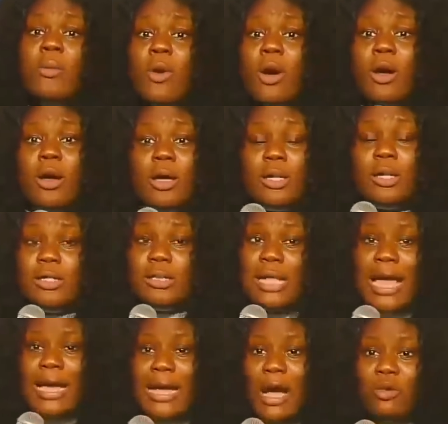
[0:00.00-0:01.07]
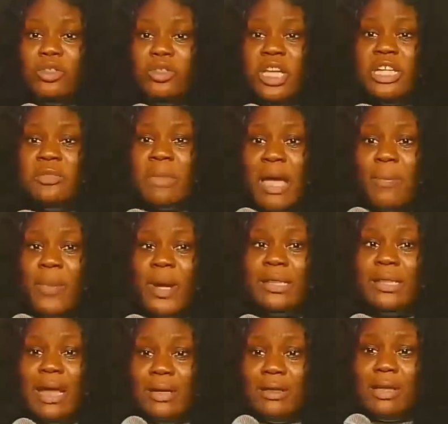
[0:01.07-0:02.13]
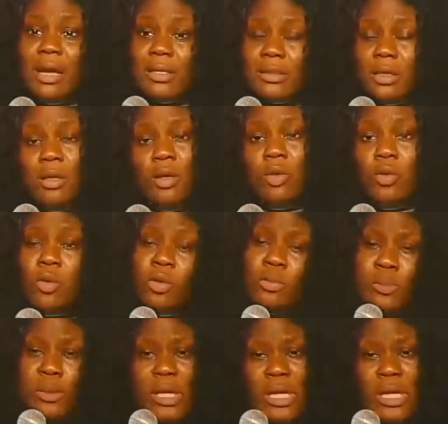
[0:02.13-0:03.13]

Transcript: But it's like I'll change my pattern now. I say, God,